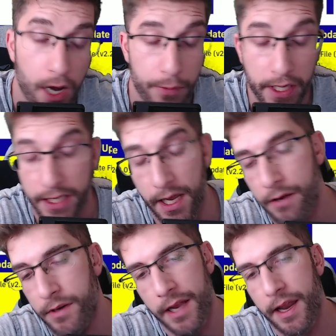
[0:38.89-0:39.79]
I really
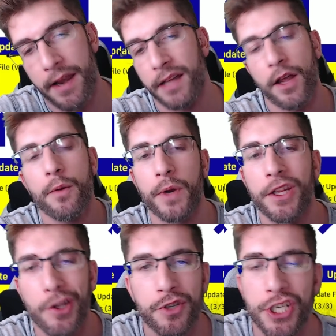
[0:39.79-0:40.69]
don't. And I don't want
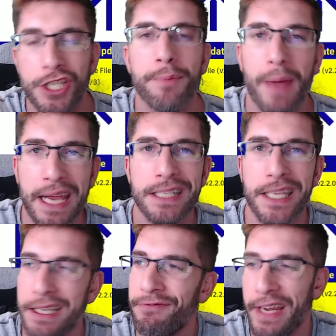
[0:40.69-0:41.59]
to do just your
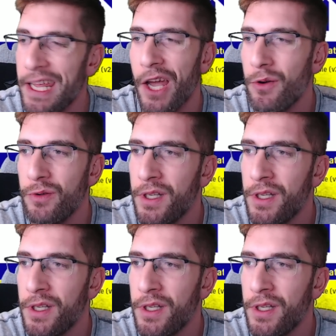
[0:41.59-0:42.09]
basic video.